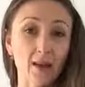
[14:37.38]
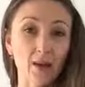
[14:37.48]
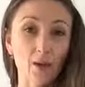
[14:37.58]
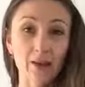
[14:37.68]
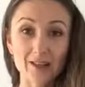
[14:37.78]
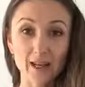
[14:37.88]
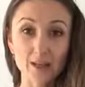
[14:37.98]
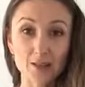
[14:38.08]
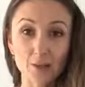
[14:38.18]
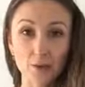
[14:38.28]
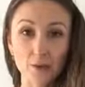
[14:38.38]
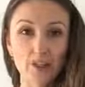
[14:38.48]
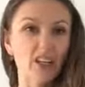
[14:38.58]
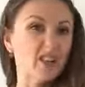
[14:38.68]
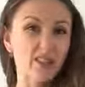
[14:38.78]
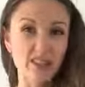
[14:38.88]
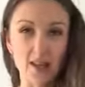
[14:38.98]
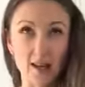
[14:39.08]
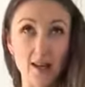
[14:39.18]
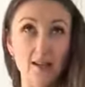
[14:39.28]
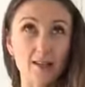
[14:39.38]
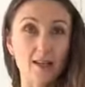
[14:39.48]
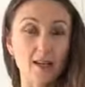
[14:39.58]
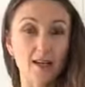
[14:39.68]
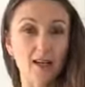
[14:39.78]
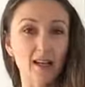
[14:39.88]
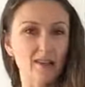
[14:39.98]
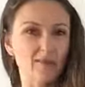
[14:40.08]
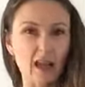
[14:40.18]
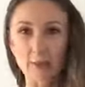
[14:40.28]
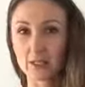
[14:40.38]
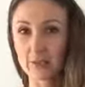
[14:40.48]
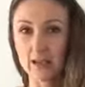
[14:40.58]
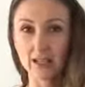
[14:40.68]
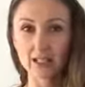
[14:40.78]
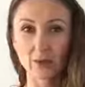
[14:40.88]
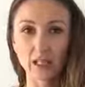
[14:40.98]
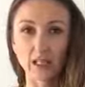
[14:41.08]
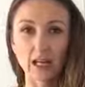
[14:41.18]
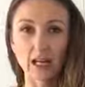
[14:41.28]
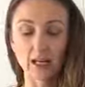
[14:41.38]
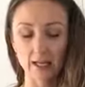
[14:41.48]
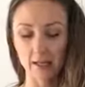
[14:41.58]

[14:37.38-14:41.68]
witch hazel, which you can just get at Chemist Warehouse or the like.